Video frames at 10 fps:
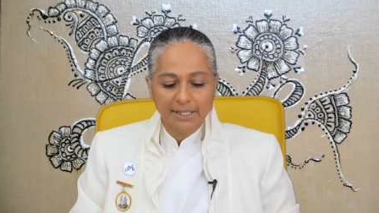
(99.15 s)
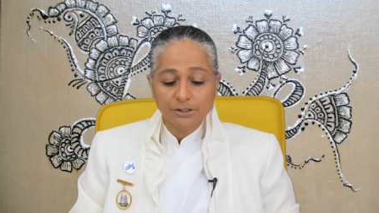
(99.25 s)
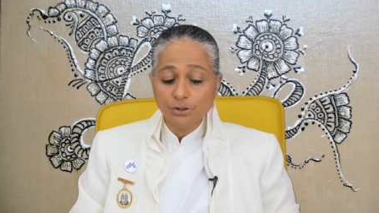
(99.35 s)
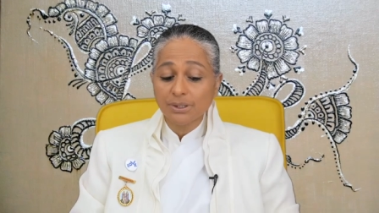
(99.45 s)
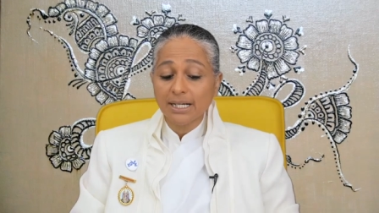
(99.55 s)

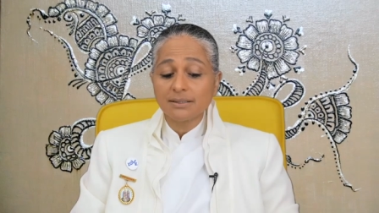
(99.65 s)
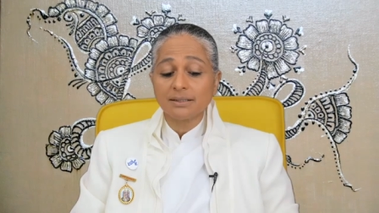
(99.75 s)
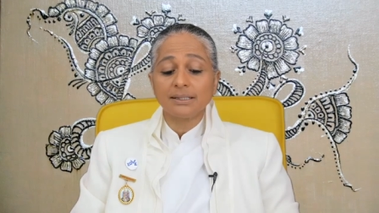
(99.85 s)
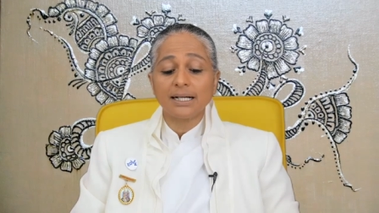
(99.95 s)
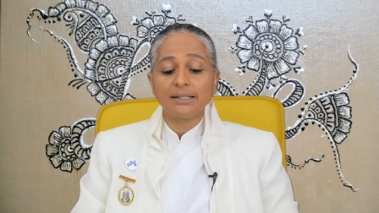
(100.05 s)
In
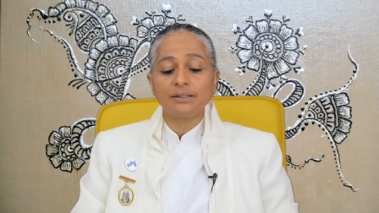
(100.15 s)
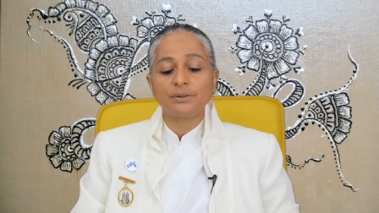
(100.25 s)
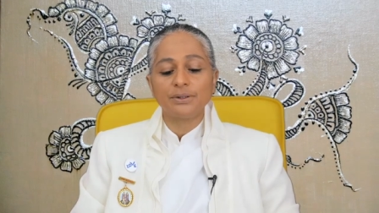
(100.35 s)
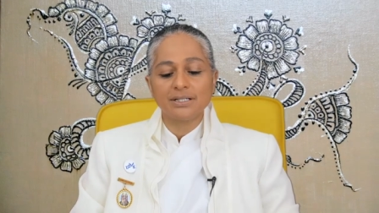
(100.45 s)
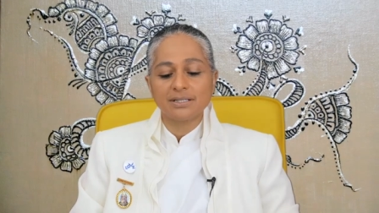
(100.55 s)
2009,
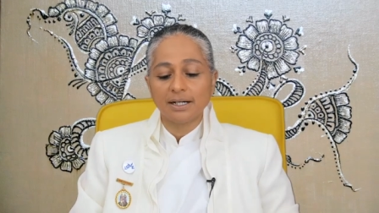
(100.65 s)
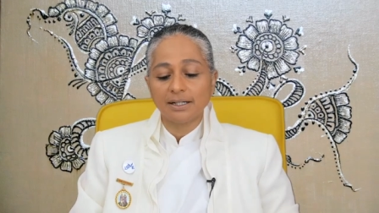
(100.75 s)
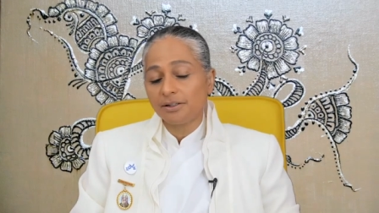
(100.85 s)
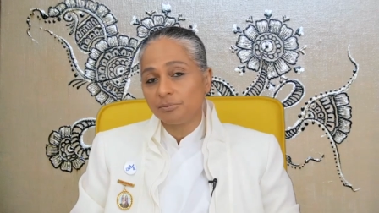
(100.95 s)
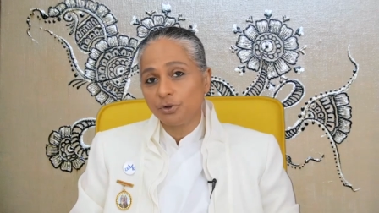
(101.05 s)
though, he
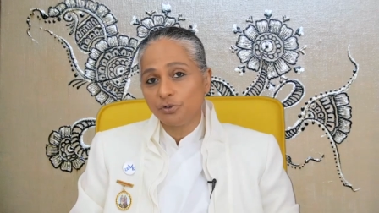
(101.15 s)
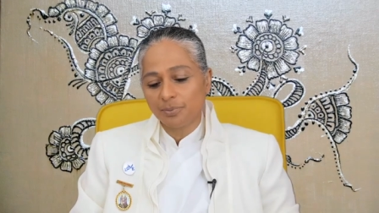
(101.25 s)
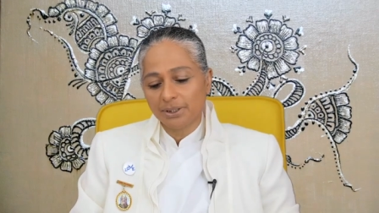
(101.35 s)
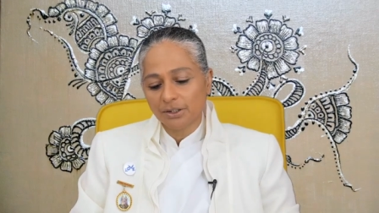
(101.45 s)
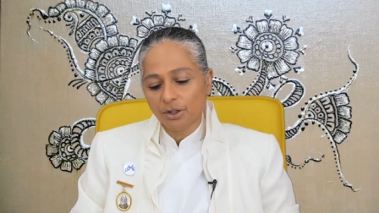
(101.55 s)
started a
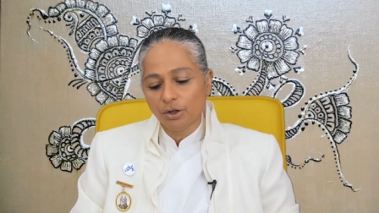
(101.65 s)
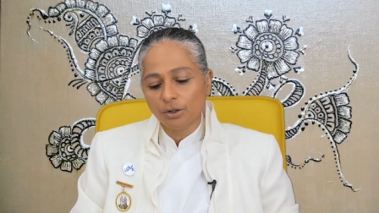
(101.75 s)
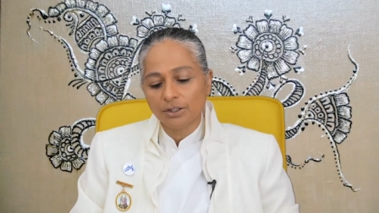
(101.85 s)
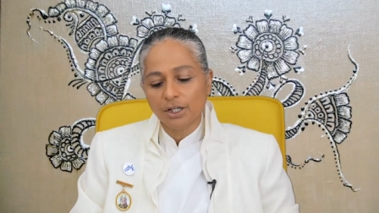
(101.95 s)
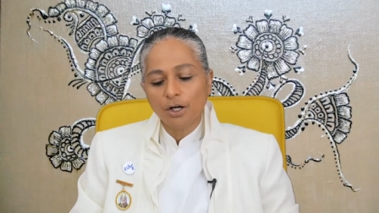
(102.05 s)
movement
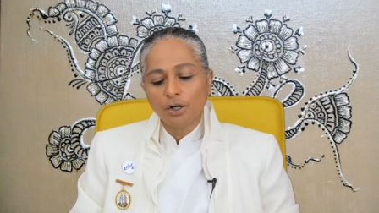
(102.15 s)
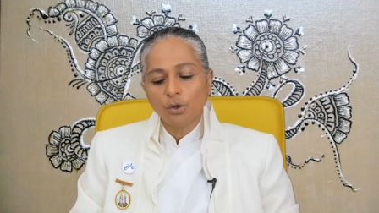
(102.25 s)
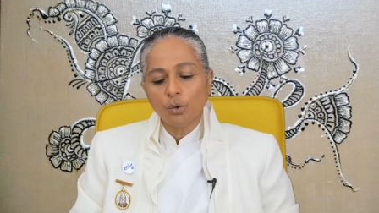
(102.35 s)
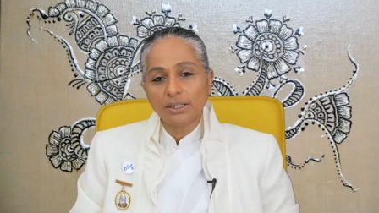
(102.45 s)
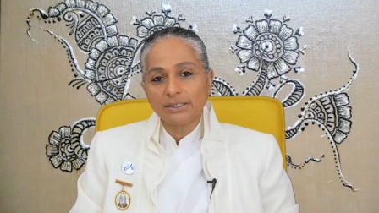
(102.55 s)
called
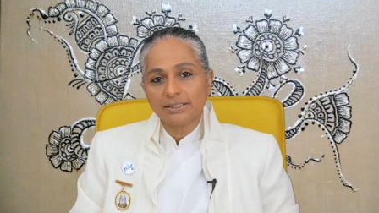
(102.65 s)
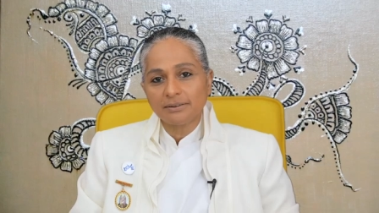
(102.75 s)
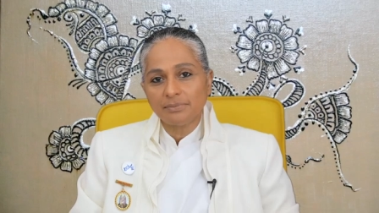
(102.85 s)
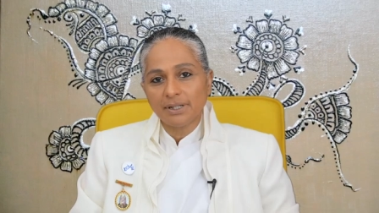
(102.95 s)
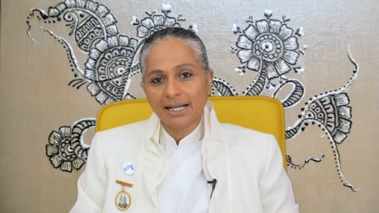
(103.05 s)

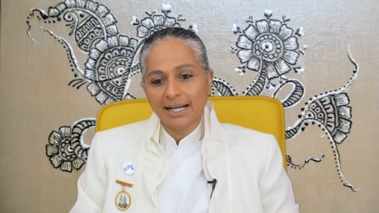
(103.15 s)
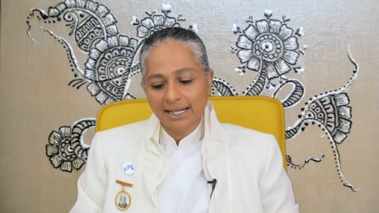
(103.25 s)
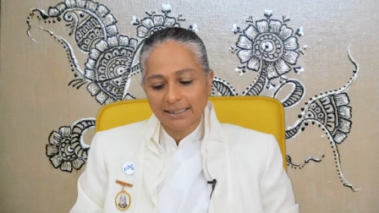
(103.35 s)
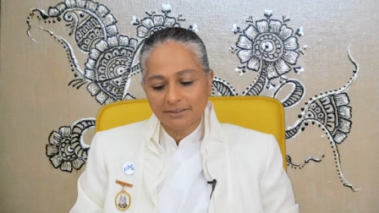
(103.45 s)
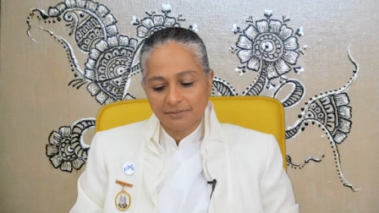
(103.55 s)
Quantum
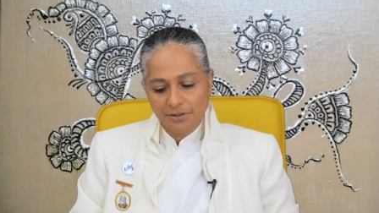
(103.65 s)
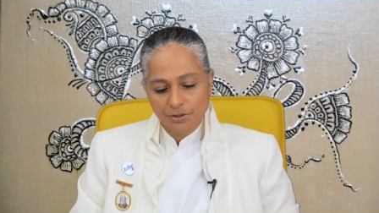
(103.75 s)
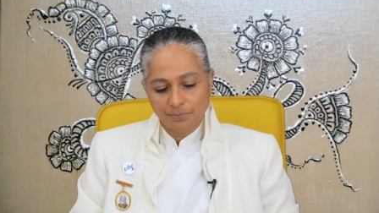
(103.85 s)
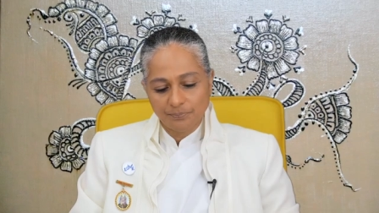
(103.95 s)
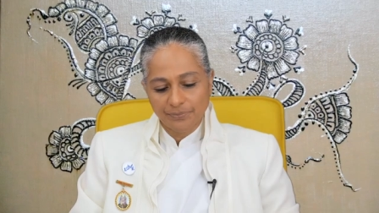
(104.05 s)

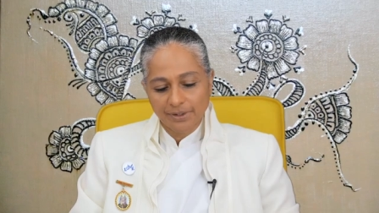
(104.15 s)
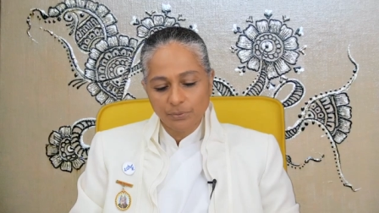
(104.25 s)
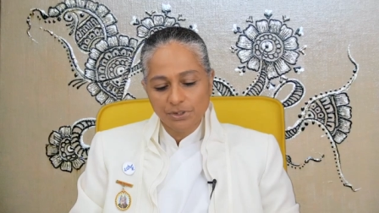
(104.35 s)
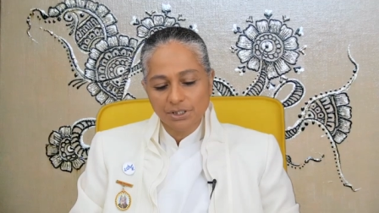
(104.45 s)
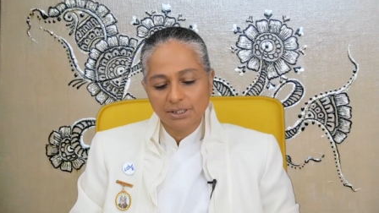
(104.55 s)
Activism,
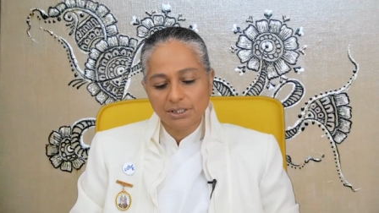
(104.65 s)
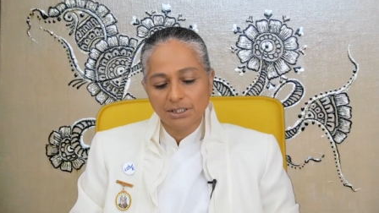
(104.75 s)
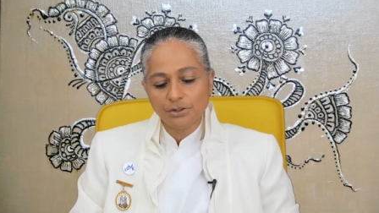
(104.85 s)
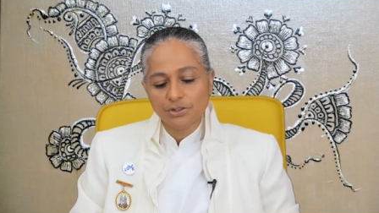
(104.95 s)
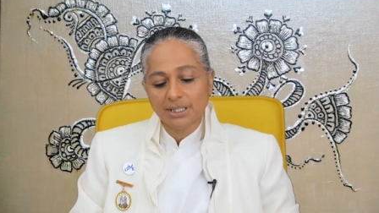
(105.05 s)
which
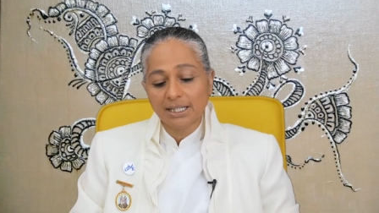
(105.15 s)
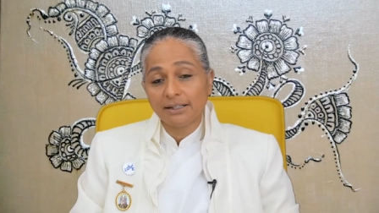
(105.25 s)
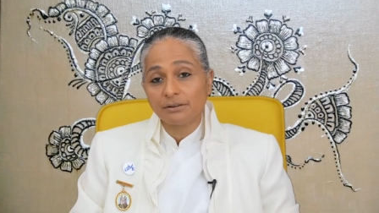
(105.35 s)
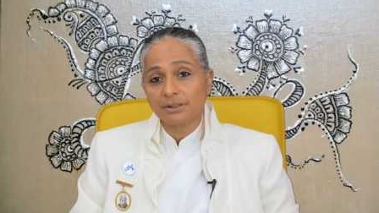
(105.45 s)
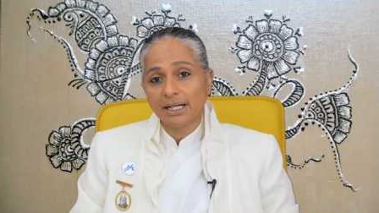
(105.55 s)
continues to
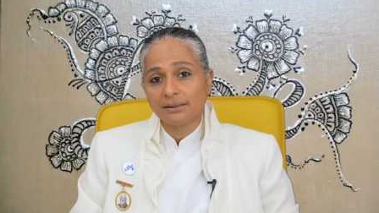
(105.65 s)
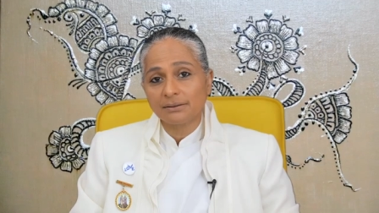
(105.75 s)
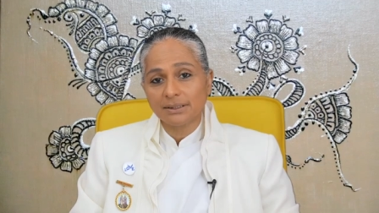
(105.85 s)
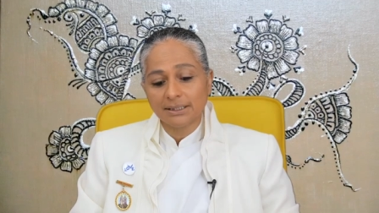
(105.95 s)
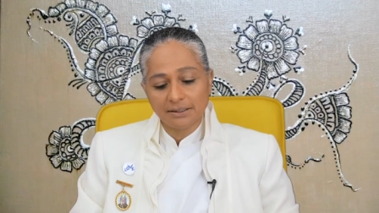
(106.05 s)
gain
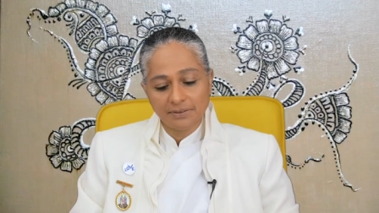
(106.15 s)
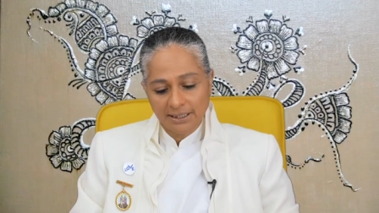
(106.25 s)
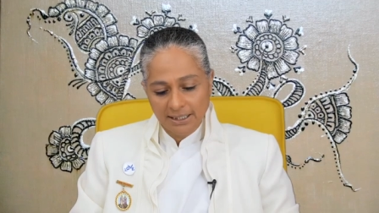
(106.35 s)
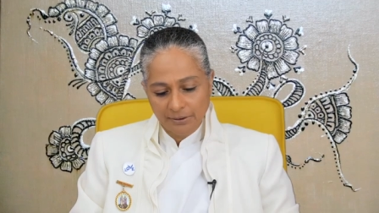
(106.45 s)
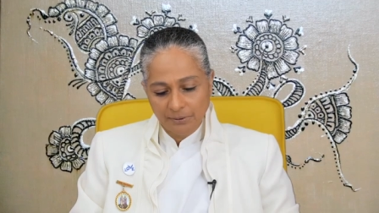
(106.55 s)
ground
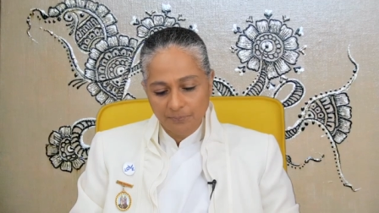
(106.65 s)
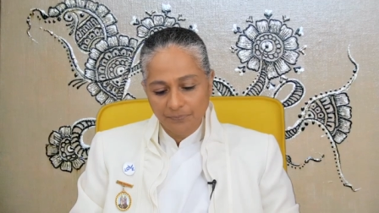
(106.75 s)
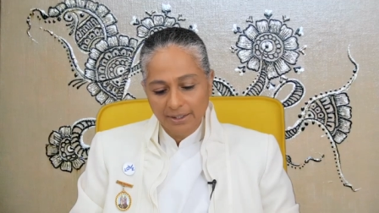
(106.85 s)
even now.